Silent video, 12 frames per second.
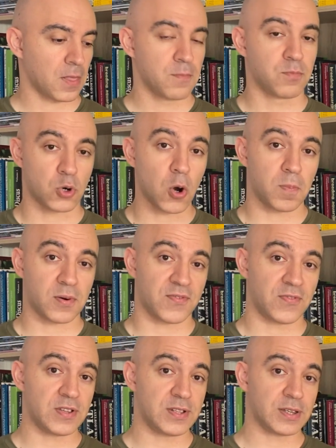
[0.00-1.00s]
proper
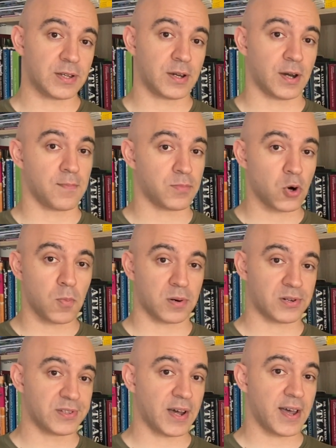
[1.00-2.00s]
feeding,
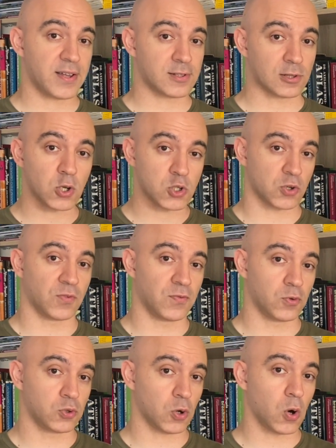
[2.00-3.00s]
proper diet, lots of
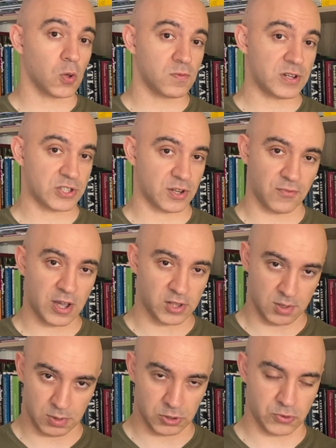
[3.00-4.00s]
food always
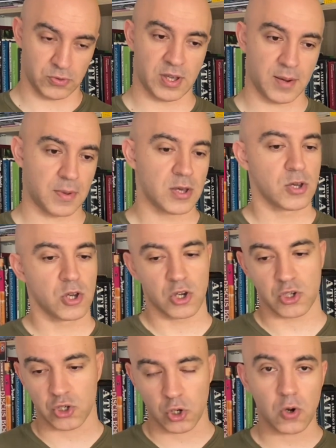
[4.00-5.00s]
available to them.
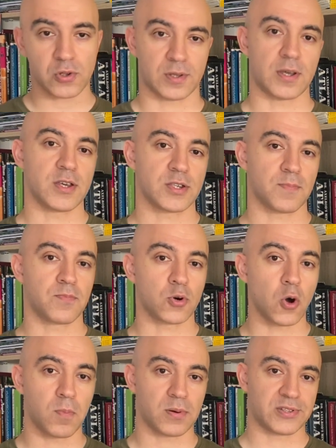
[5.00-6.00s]
Third is a
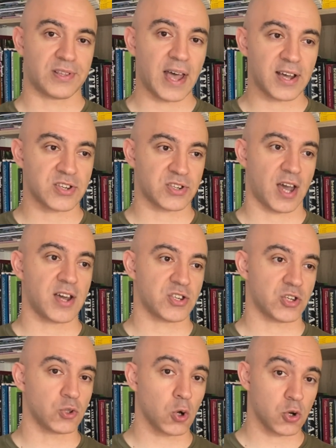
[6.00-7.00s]
proper tank
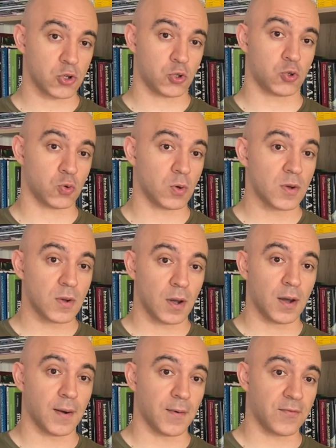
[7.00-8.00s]
size in order to
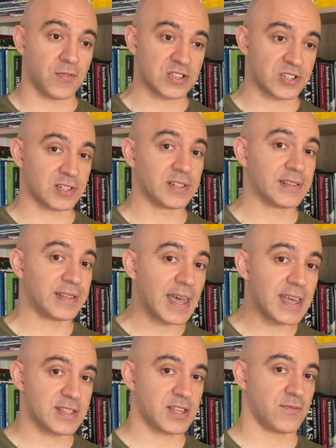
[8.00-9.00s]

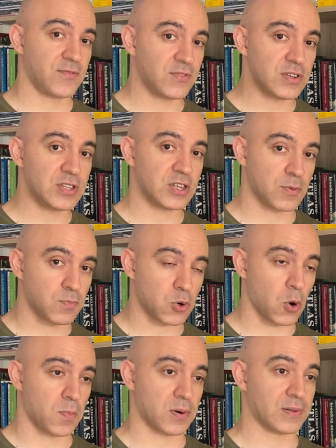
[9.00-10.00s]
facilitate them feeding
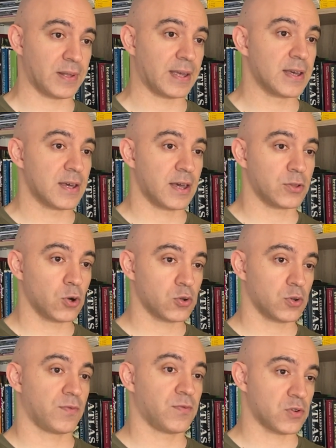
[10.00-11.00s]
properly, in
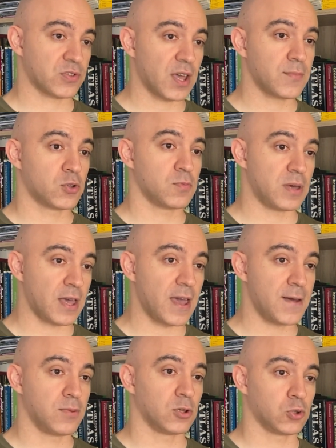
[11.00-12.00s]
order for them to be
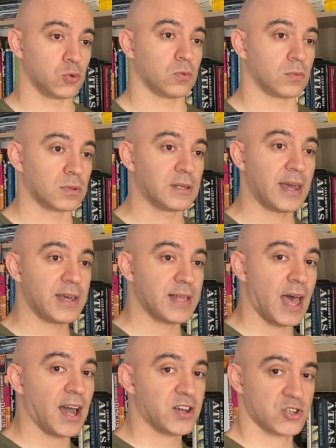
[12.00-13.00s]
able to gain
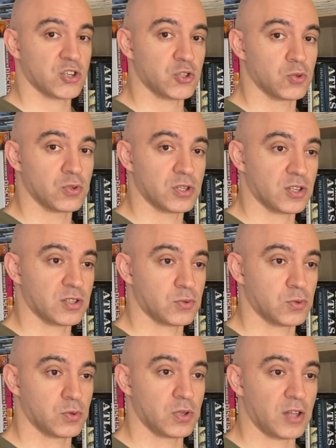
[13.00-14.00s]
access
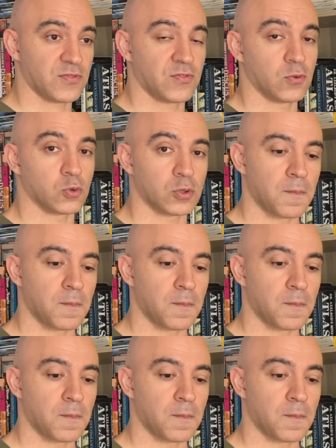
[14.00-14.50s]
to that food.